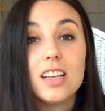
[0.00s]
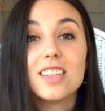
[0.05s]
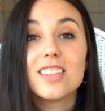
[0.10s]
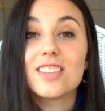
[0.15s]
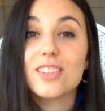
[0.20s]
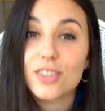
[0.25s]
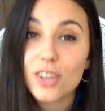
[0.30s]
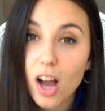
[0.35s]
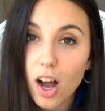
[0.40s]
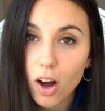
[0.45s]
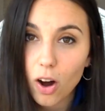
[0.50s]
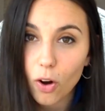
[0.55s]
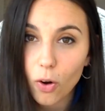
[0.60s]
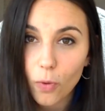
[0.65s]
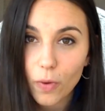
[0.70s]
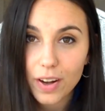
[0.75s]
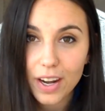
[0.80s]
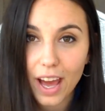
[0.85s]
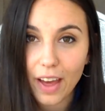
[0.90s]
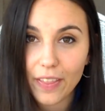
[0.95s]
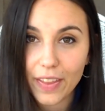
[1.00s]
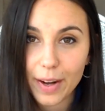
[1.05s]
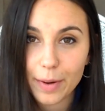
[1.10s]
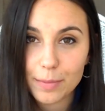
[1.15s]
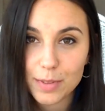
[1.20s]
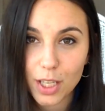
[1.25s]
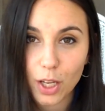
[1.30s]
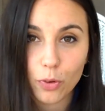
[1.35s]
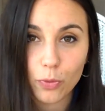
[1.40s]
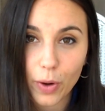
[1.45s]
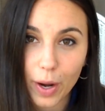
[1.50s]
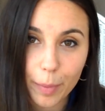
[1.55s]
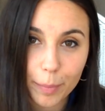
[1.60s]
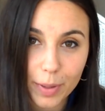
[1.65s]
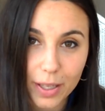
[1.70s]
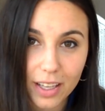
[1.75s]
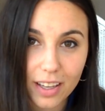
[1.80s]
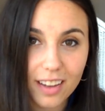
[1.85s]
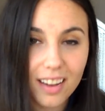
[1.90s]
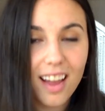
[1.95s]
So now that I'm done
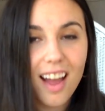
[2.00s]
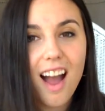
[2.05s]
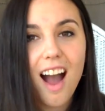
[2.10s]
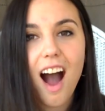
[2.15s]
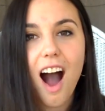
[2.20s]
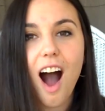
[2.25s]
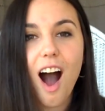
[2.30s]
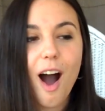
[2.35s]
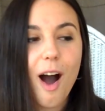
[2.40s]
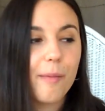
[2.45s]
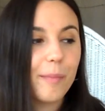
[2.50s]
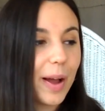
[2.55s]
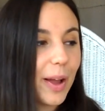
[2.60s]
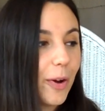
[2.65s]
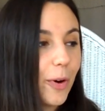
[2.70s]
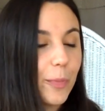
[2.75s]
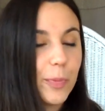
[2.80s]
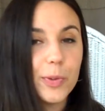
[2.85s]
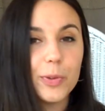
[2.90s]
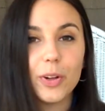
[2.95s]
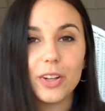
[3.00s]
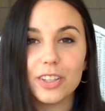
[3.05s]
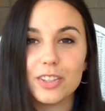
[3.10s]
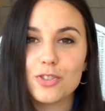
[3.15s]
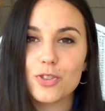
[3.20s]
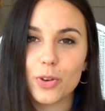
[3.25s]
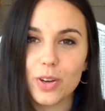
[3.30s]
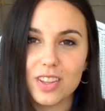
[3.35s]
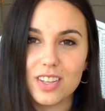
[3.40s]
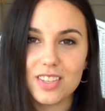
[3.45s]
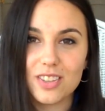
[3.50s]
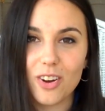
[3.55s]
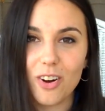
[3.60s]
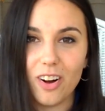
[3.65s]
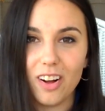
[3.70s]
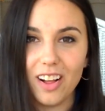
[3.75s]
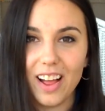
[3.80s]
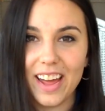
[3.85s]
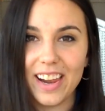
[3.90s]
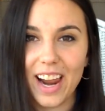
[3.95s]
rambling, um, I hope you all enjoyed this
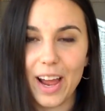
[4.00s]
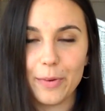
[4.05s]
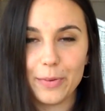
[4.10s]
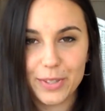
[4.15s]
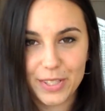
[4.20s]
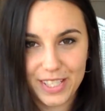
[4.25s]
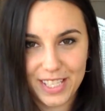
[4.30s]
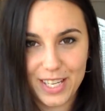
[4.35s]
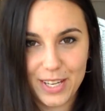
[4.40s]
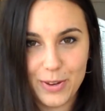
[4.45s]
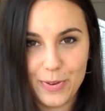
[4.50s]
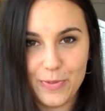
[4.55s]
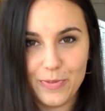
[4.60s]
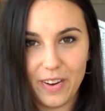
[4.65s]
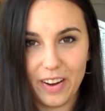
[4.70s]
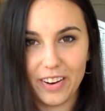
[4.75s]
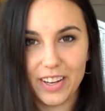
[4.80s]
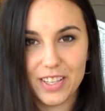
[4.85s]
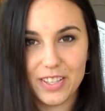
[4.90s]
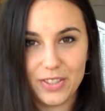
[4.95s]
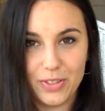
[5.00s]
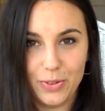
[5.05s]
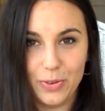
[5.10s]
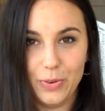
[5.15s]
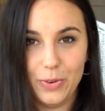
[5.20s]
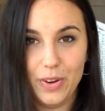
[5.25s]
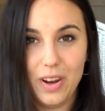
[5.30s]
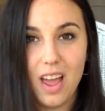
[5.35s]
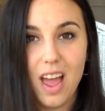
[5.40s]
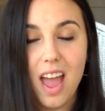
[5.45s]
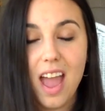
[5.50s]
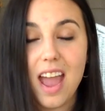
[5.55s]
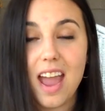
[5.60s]
haul and I will see you very soon.